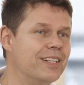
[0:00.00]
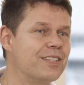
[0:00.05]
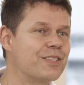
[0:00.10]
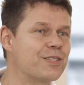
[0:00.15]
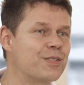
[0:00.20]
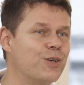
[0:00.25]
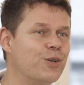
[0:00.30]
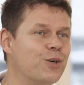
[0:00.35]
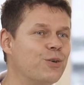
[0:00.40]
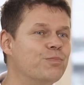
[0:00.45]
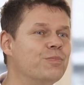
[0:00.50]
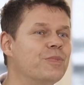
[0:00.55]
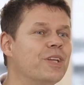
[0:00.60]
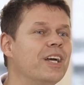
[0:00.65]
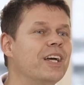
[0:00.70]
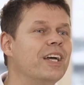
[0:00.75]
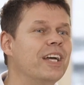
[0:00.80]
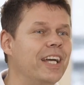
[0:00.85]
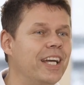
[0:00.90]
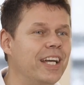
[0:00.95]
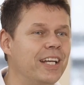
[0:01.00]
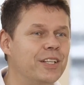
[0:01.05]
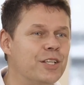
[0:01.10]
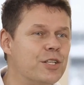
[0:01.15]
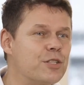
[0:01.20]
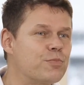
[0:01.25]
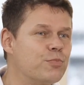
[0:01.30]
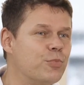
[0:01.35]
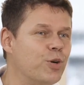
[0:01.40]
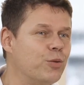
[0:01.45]
So in
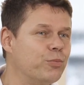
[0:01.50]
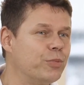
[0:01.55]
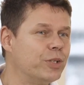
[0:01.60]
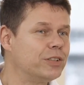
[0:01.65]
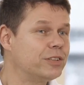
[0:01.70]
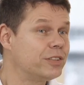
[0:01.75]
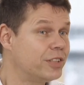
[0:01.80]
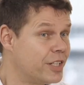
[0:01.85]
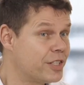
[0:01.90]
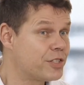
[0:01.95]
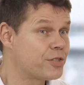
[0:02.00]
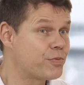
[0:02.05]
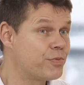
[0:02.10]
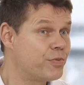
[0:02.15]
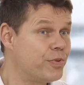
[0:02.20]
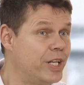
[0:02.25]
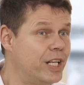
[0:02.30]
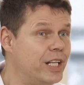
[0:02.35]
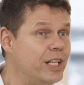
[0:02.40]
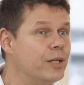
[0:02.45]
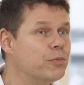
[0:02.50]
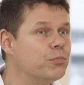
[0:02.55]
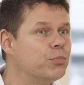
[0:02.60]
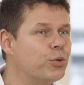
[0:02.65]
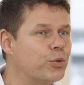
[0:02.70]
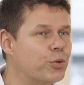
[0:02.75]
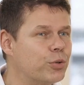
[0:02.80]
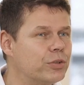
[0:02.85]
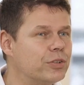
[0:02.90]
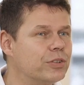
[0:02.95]
this moment, it's really
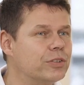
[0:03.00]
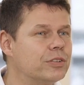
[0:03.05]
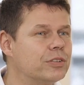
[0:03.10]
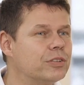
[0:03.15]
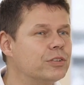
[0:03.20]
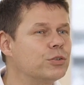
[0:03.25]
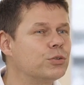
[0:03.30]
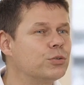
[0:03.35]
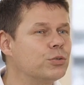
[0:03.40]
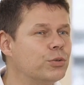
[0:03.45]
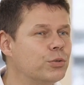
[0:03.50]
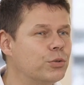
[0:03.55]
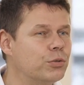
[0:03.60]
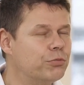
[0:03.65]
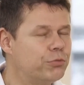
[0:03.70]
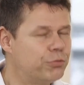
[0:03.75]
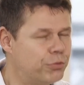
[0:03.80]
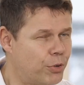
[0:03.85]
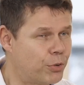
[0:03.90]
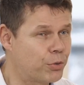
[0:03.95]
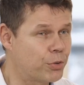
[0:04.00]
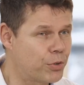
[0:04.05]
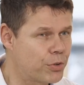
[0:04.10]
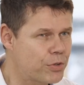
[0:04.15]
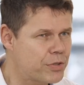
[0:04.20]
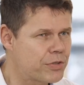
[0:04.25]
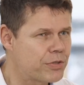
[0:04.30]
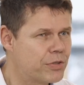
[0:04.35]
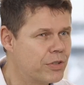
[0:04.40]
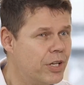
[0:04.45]
important to
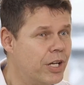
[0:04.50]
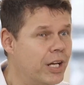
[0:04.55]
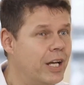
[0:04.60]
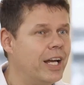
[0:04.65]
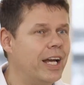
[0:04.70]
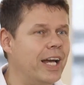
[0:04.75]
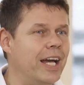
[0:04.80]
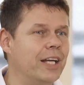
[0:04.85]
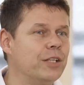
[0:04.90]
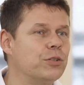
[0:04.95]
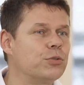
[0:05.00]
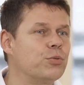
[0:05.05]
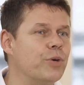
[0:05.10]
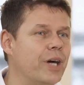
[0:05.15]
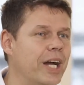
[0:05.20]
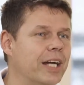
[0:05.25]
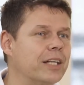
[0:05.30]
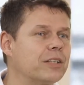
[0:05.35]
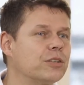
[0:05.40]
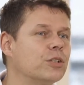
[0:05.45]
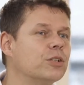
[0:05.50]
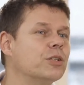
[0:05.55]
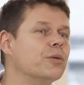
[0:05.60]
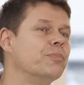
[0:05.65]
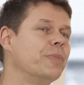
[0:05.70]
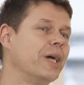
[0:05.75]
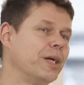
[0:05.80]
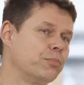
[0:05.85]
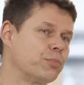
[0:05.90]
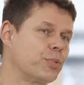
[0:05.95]
focus and to act on the
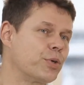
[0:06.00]
main